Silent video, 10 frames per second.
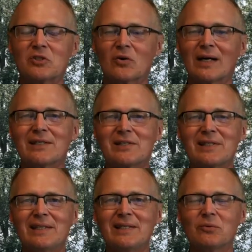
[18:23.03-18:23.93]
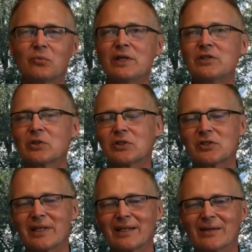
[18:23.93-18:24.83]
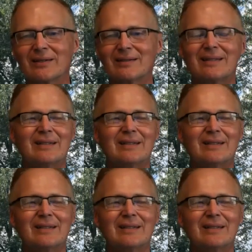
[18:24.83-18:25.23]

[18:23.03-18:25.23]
or IC research center,